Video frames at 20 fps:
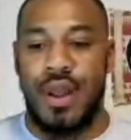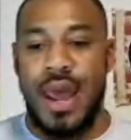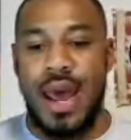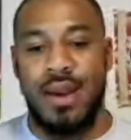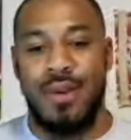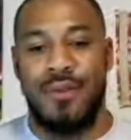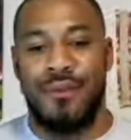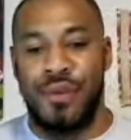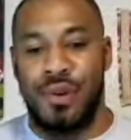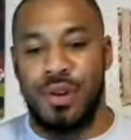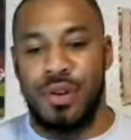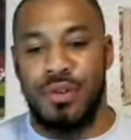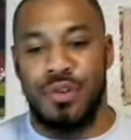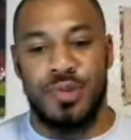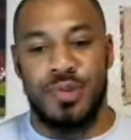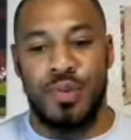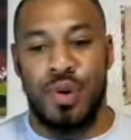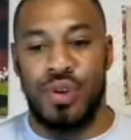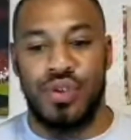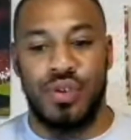Alan Fuller. It's
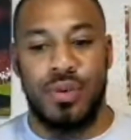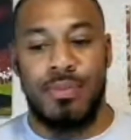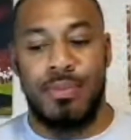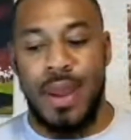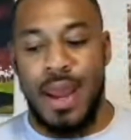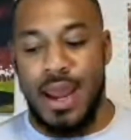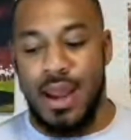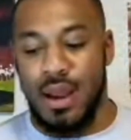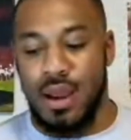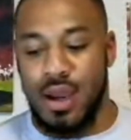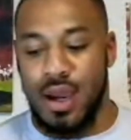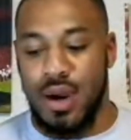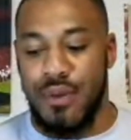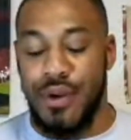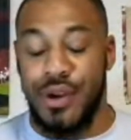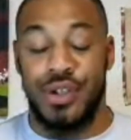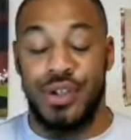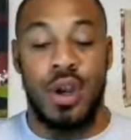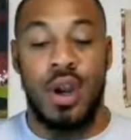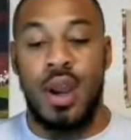more so man
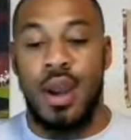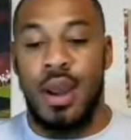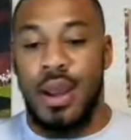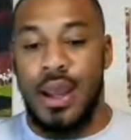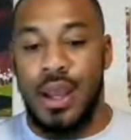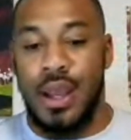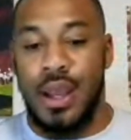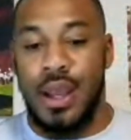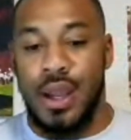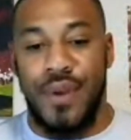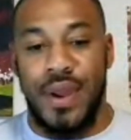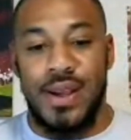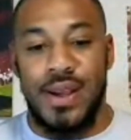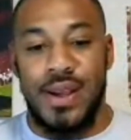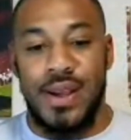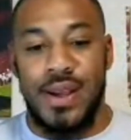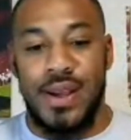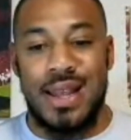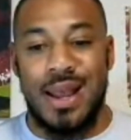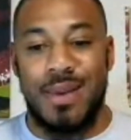coverage, in your face,
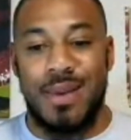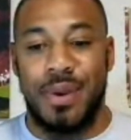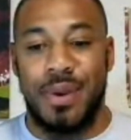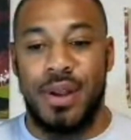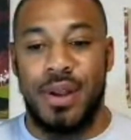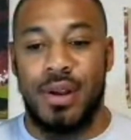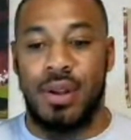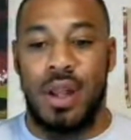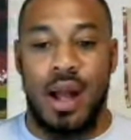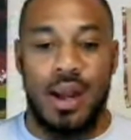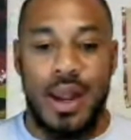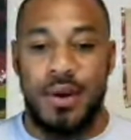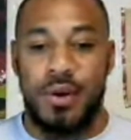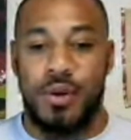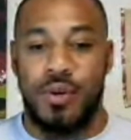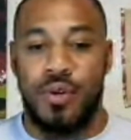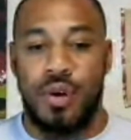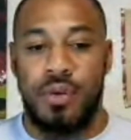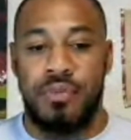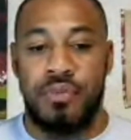that type of deal, lockdown
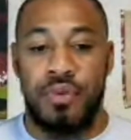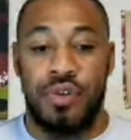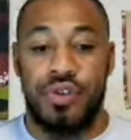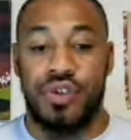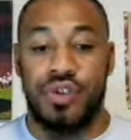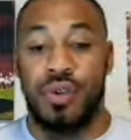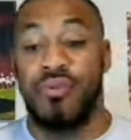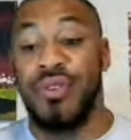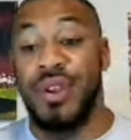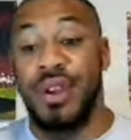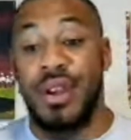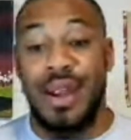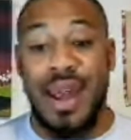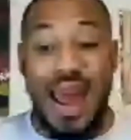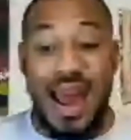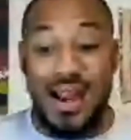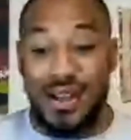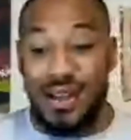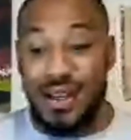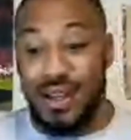corner, more so
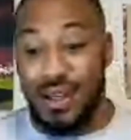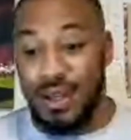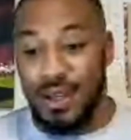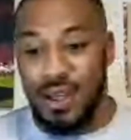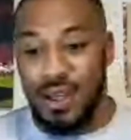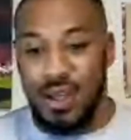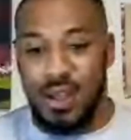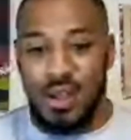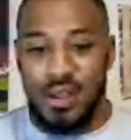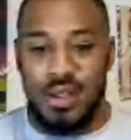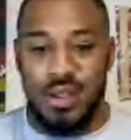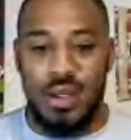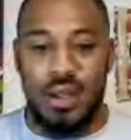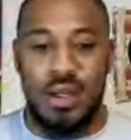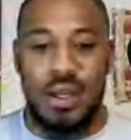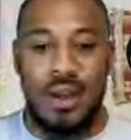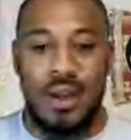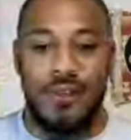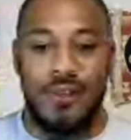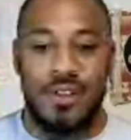reacting to the
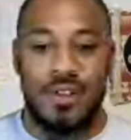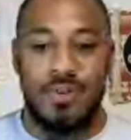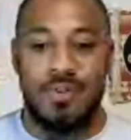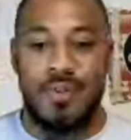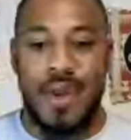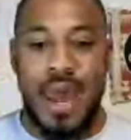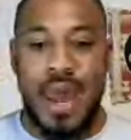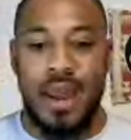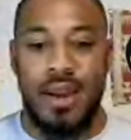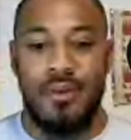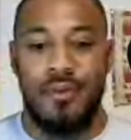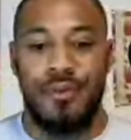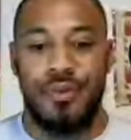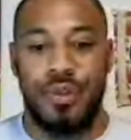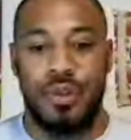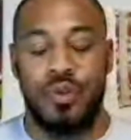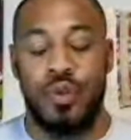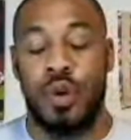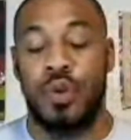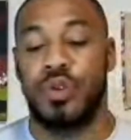defensive back,
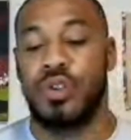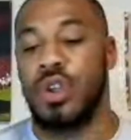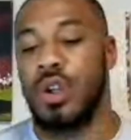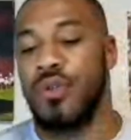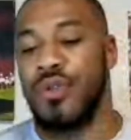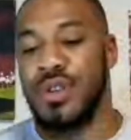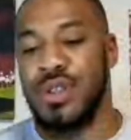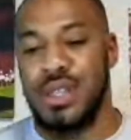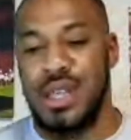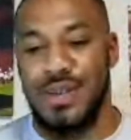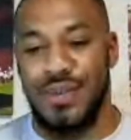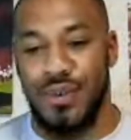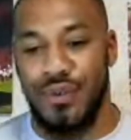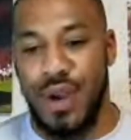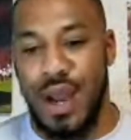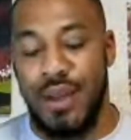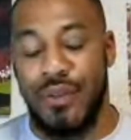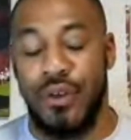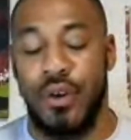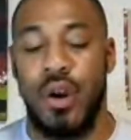well, to the receiver
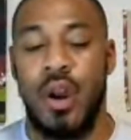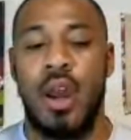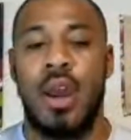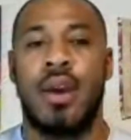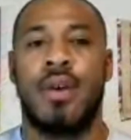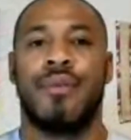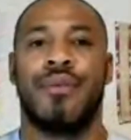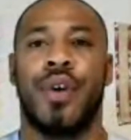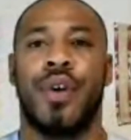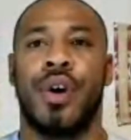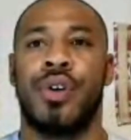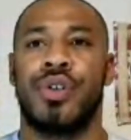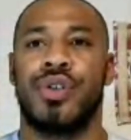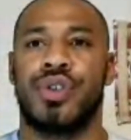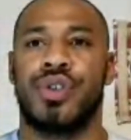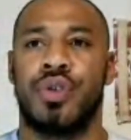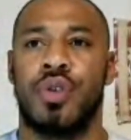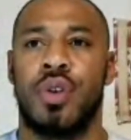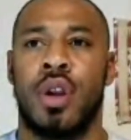rather, versus,